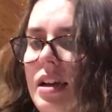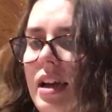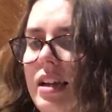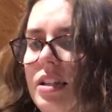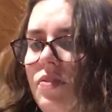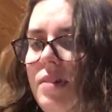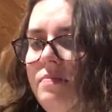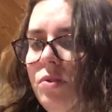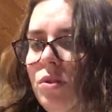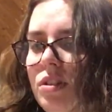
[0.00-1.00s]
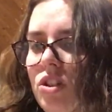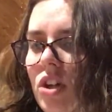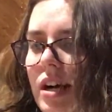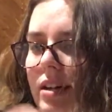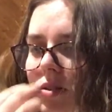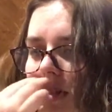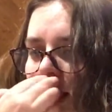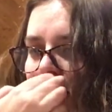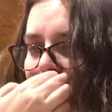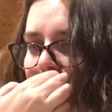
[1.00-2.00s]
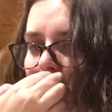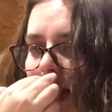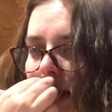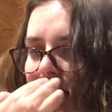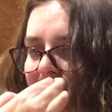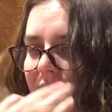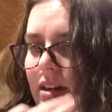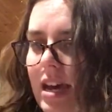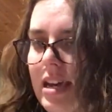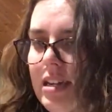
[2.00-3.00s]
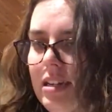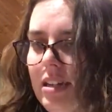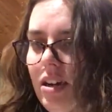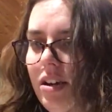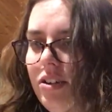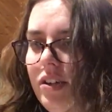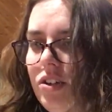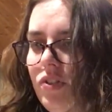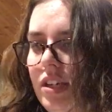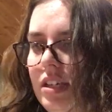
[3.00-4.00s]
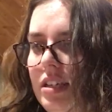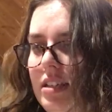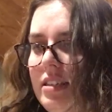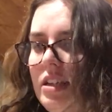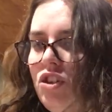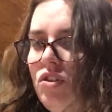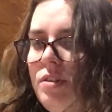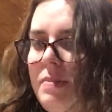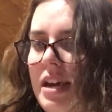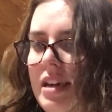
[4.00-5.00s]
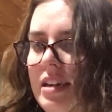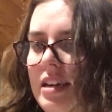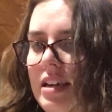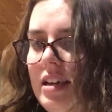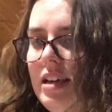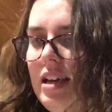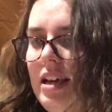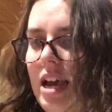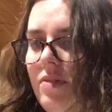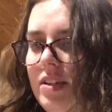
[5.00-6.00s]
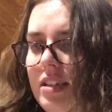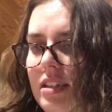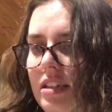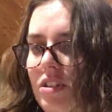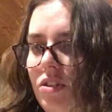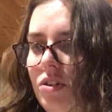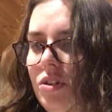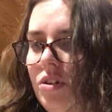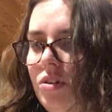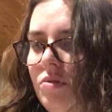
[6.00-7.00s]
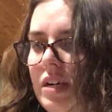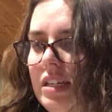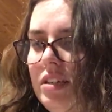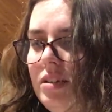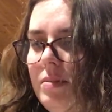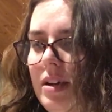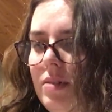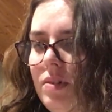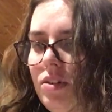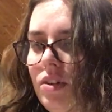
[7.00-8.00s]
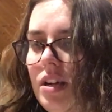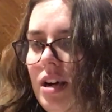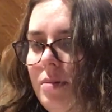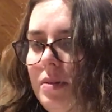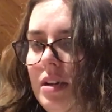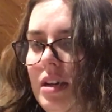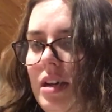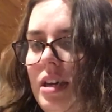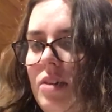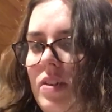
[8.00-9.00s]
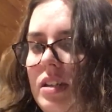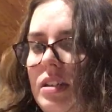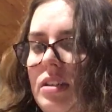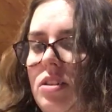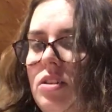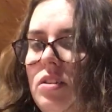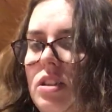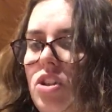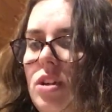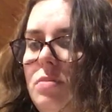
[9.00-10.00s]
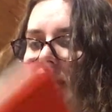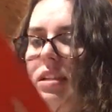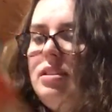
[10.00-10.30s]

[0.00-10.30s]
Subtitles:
And his bib fooled the child. He patted her head and he got her a drink and he sent her to bed. And when Cindy Lou Who went to bed with her cup, he went to the chimney and